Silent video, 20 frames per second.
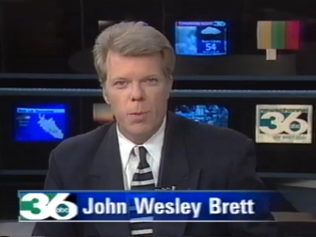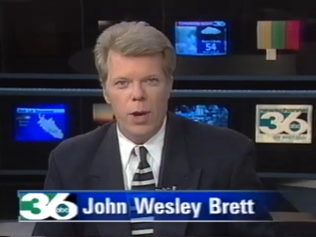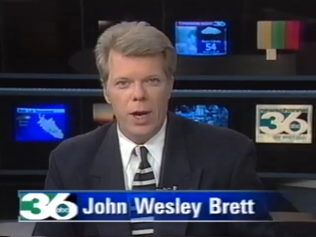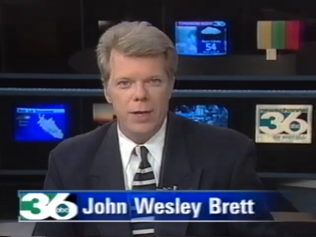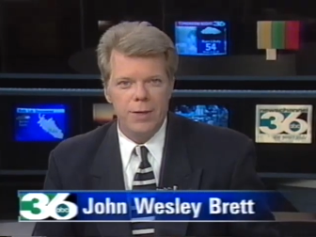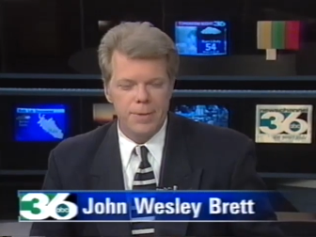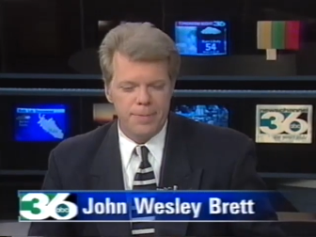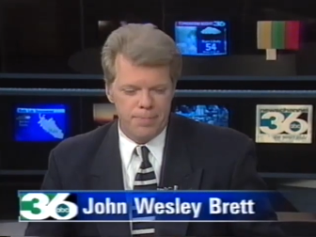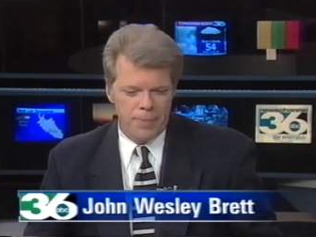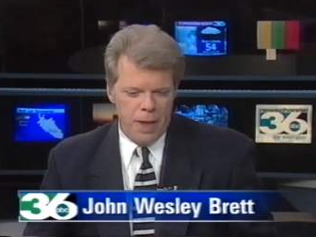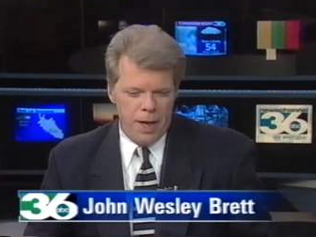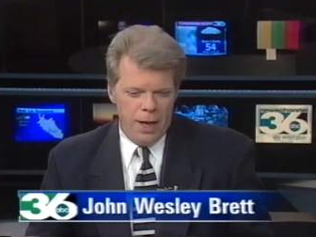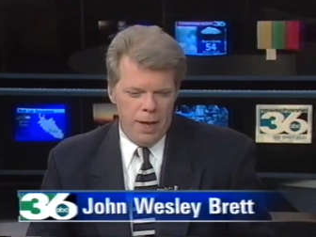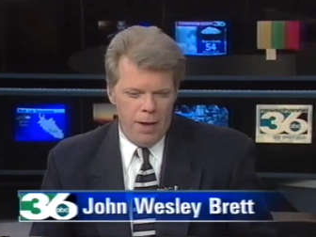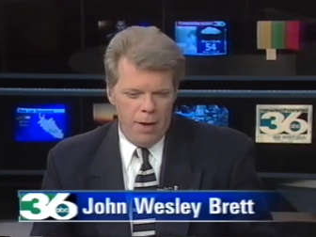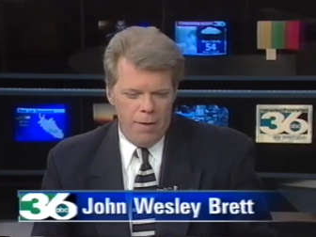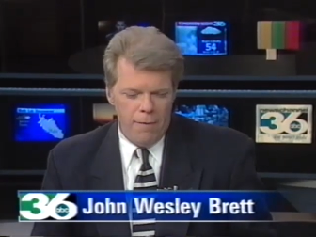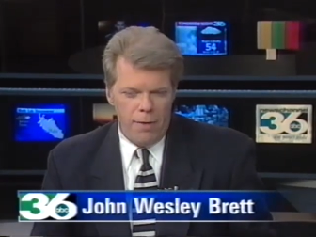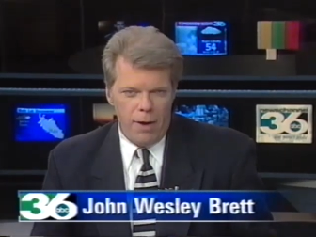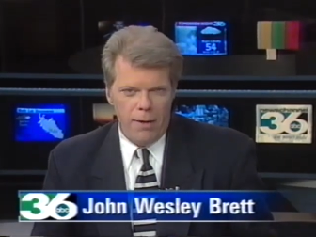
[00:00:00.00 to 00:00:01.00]
Brett.
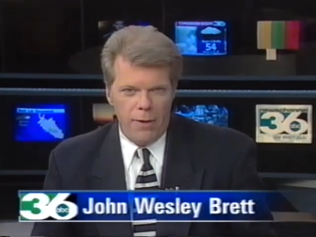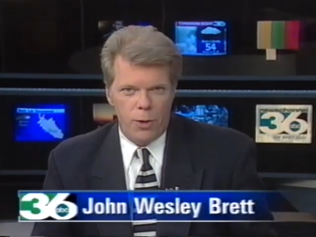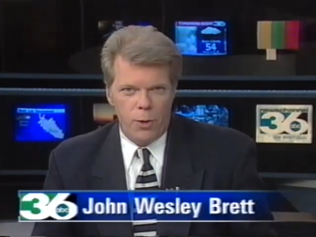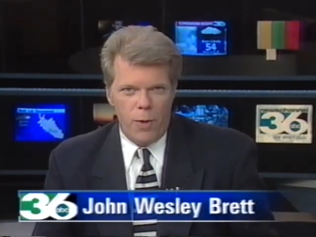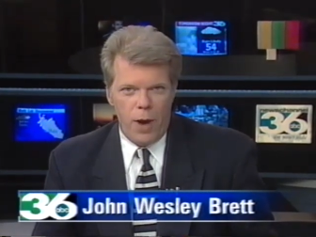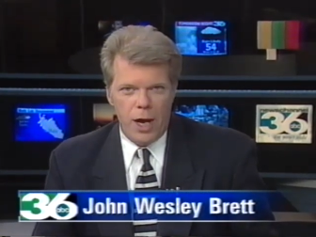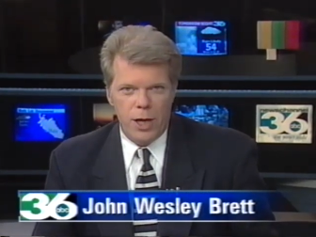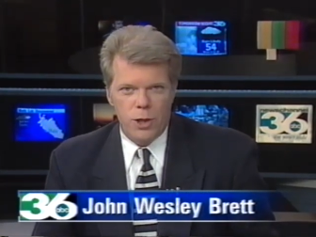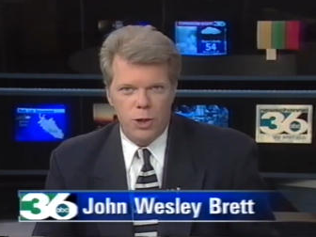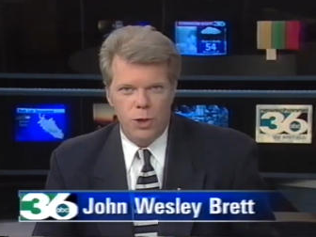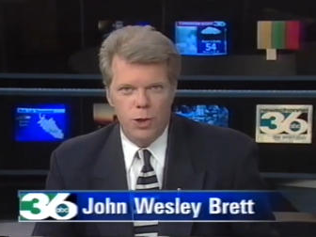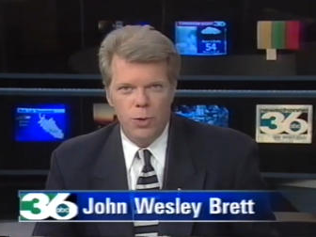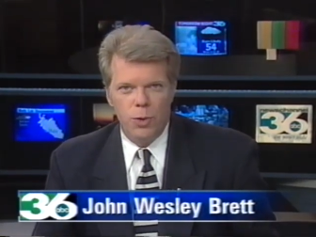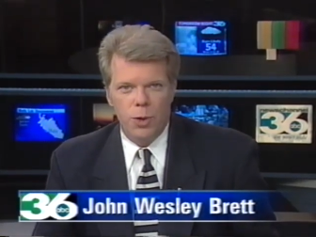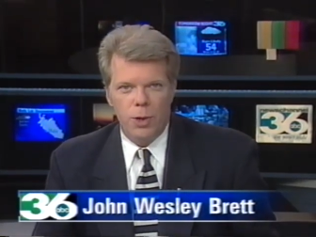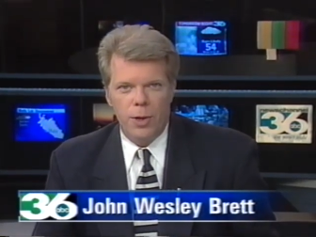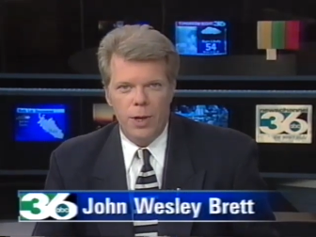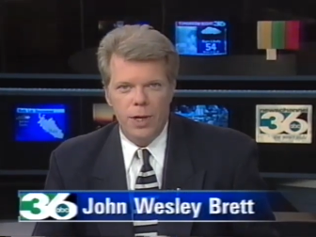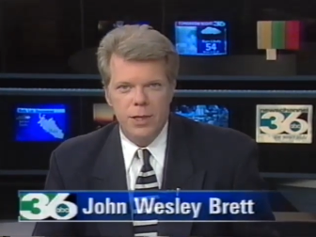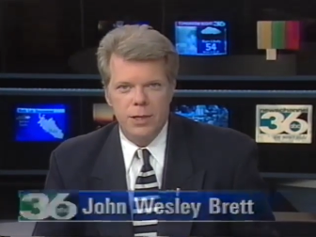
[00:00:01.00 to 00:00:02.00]
Father Greg
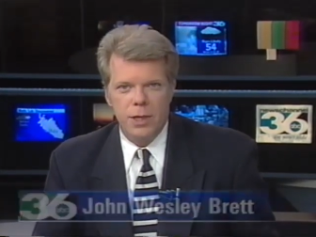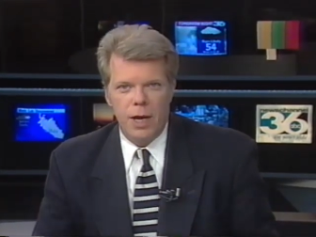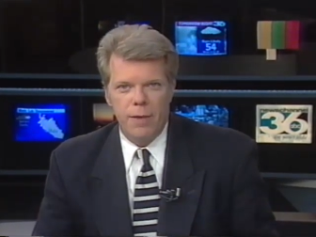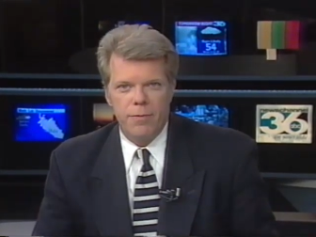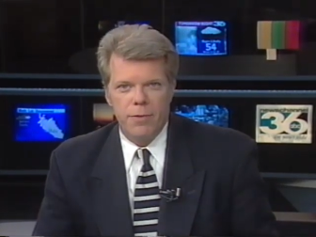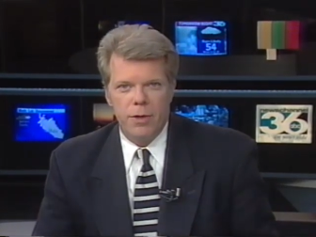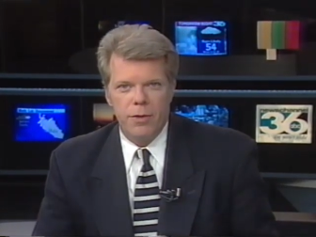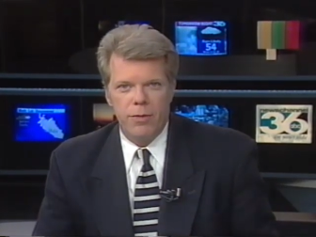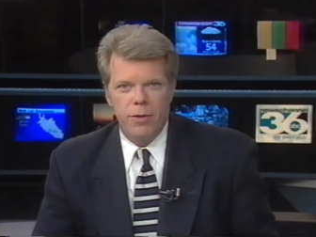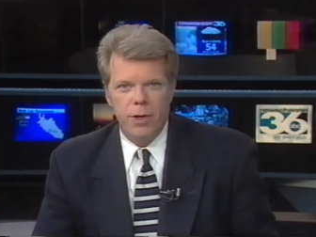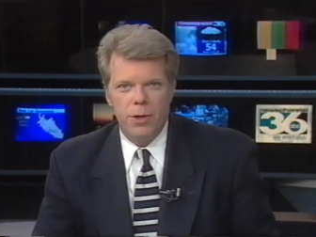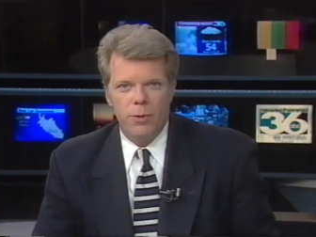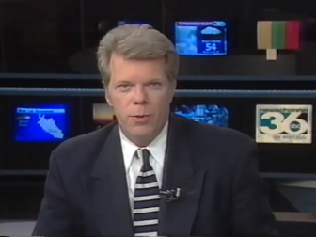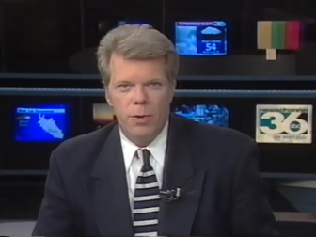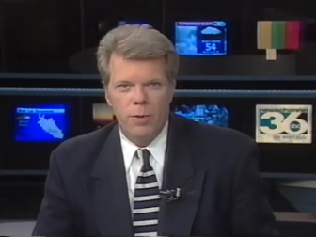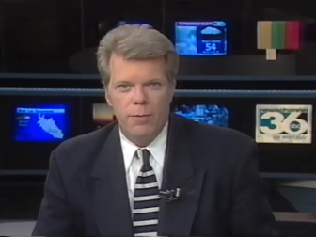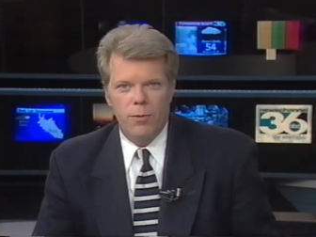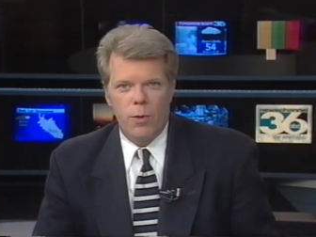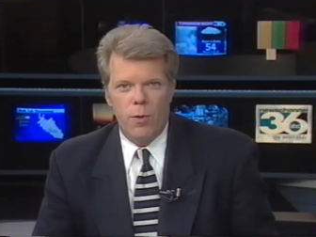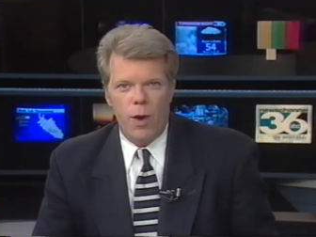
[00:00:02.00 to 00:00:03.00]
Schuler has left the
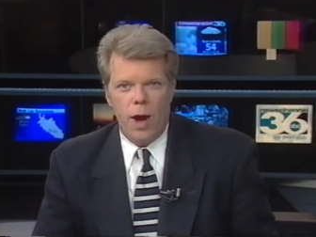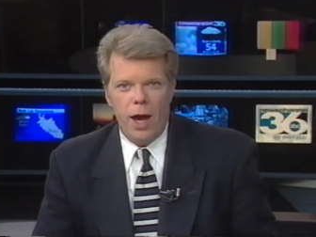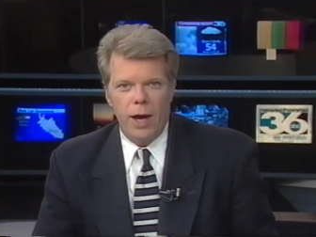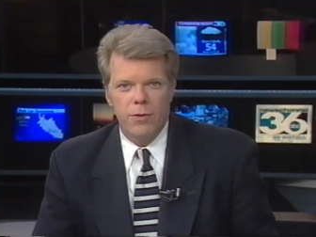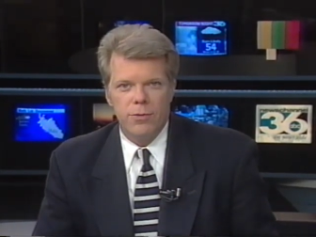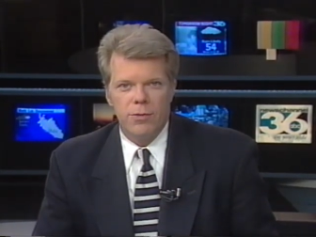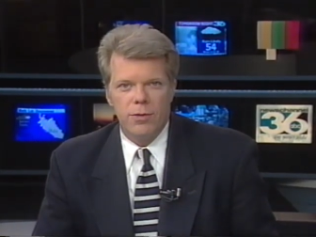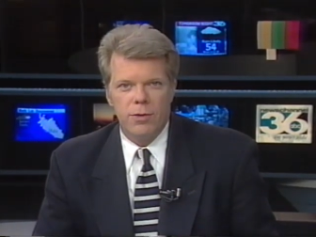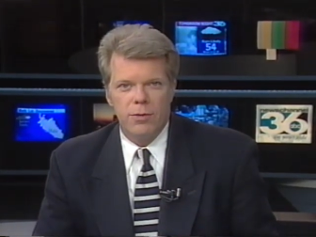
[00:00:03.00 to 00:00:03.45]
Cathedral of Christ,